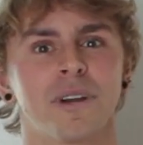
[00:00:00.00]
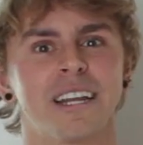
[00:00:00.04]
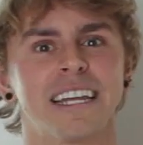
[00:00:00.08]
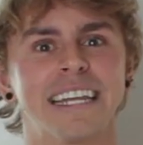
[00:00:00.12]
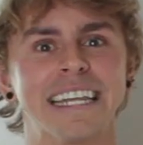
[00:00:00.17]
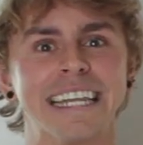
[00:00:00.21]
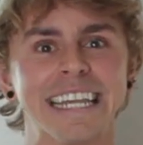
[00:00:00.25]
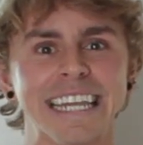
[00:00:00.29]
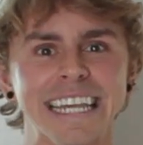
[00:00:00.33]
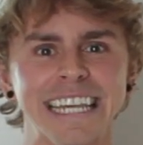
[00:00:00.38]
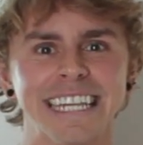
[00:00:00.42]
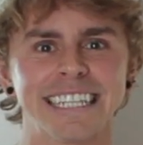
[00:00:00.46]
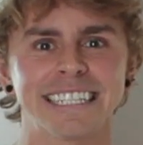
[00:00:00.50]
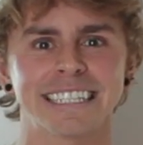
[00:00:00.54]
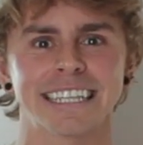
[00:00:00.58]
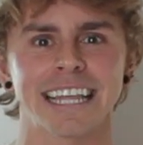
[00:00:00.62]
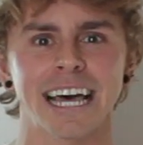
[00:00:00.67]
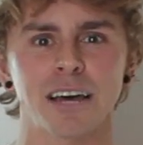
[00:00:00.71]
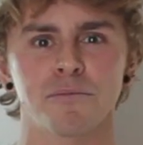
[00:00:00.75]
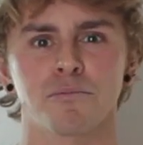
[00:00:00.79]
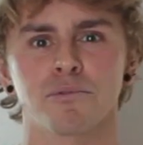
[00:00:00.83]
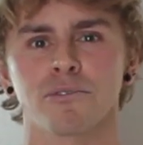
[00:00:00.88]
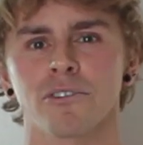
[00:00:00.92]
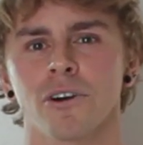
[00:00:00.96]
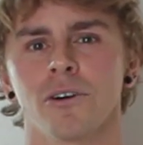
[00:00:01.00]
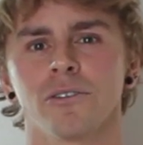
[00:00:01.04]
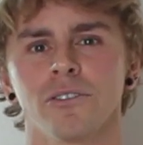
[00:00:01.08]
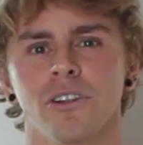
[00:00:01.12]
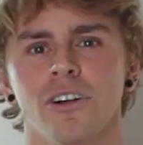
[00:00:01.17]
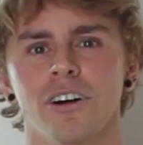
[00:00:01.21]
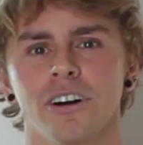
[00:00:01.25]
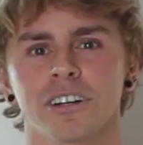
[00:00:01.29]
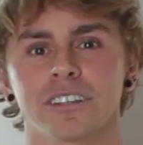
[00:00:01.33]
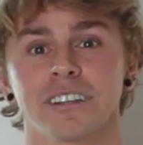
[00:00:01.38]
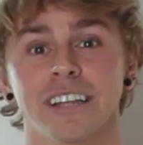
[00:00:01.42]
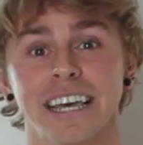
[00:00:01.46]
but it needs that
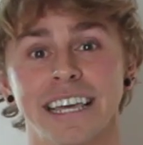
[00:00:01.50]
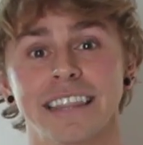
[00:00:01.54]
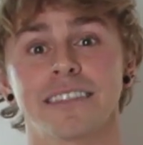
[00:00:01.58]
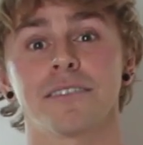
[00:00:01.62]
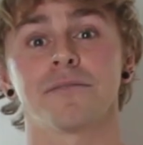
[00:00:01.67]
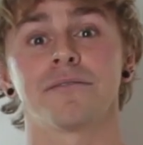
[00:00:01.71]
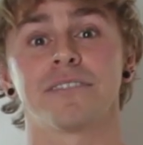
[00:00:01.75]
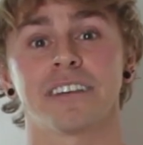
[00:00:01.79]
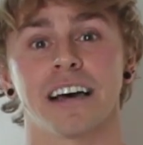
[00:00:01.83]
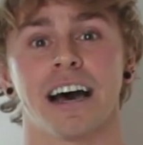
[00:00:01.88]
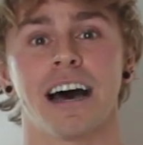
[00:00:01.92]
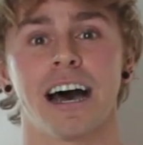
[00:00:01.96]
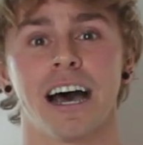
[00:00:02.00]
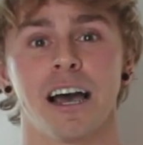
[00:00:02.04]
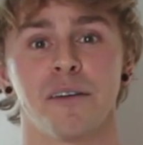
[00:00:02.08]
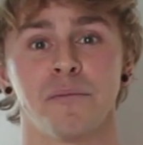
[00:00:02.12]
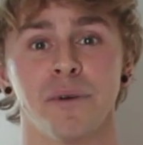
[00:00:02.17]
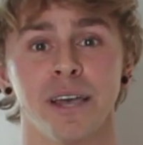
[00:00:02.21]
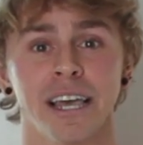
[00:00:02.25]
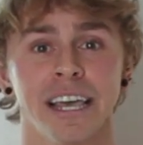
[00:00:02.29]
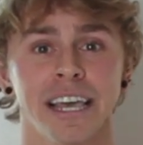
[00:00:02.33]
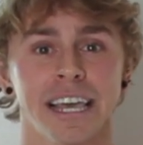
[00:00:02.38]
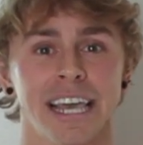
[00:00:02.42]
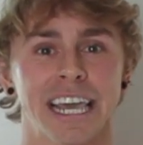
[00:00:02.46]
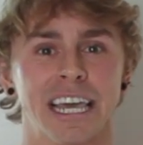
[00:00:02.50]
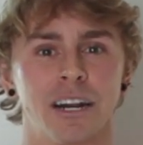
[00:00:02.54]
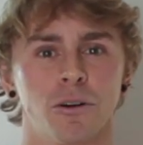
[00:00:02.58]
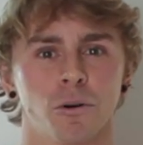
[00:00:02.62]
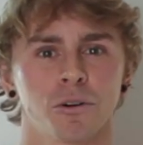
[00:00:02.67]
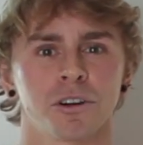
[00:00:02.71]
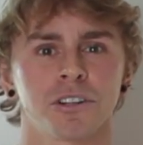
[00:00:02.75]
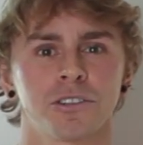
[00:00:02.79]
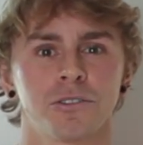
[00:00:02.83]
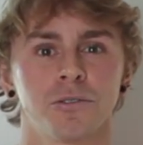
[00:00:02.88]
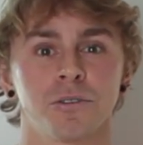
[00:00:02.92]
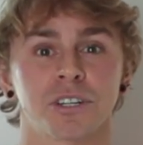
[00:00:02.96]
prolonged length of time
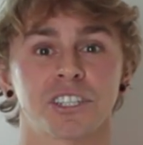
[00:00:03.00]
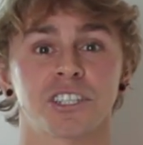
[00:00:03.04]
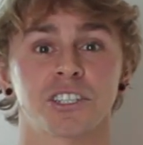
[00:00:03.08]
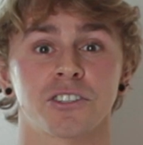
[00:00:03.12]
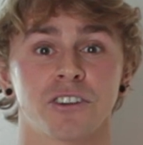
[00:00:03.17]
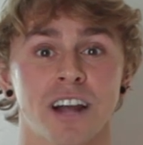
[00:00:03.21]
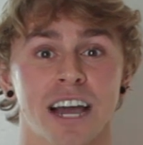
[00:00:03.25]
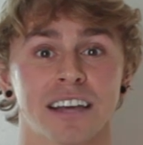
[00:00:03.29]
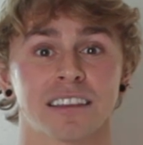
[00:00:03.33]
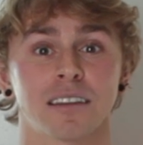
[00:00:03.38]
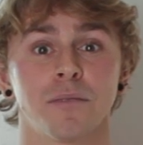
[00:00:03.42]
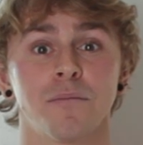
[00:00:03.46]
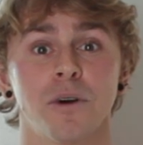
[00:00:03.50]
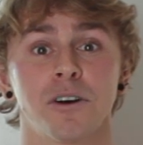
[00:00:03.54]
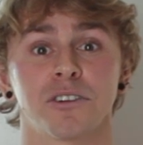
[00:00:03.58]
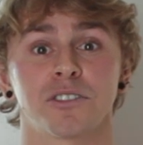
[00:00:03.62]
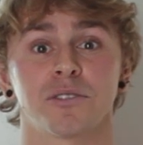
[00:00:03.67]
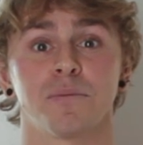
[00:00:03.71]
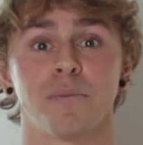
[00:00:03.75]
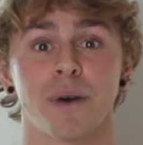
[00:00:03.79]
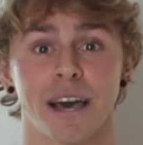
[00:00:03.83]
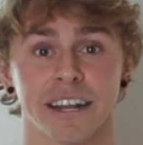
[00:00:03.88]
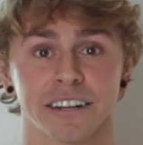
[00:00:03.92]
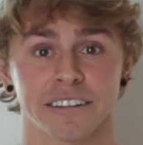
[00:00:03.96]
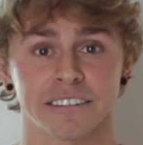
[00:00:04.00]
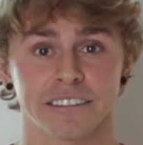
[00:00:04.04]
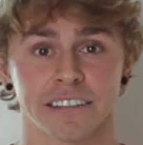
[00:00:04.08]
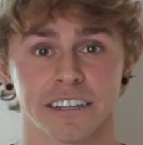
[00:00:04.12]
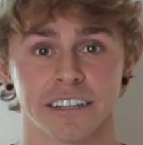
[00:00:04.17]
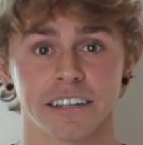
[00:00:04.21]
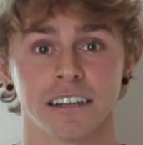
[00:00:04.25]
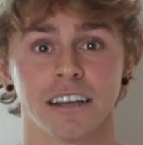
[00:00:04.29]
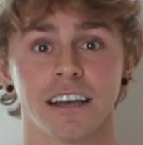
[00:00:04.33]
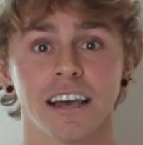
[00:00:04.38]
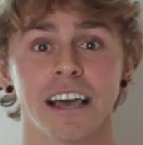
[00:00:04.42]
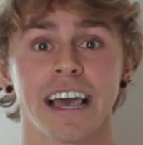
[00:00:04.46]
in order to extract the most
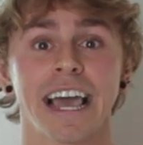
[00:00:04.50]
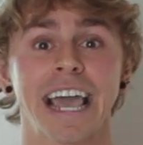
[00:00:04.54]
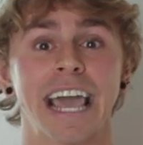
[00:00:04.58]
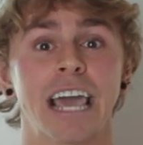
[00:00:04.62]
medicine.